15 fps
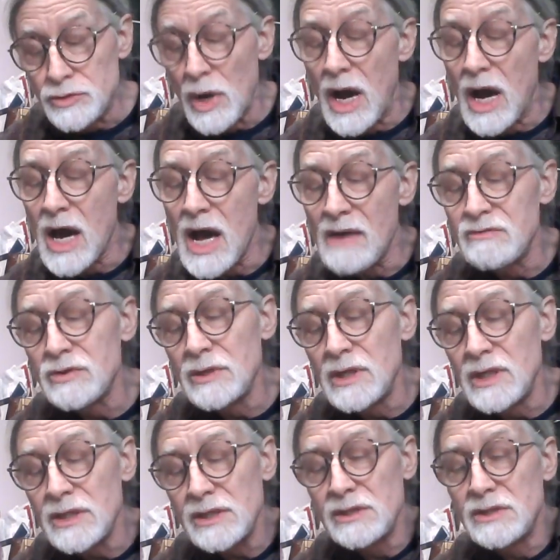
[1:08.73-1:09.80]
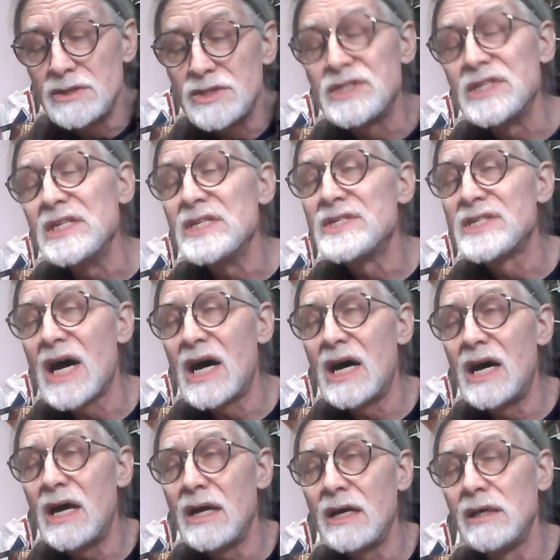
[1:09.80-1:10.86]
driverless
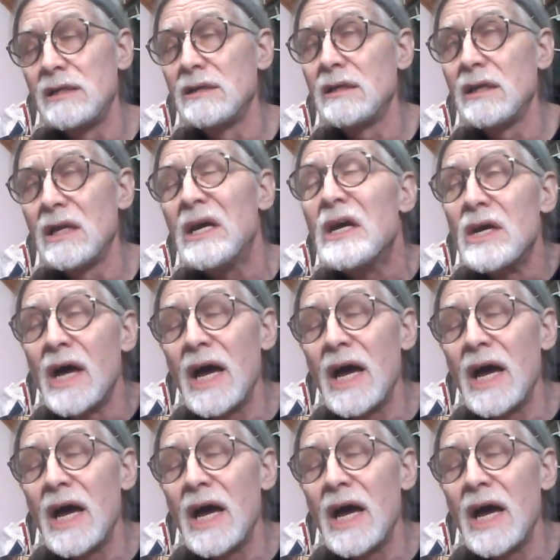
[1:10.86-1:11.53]
design.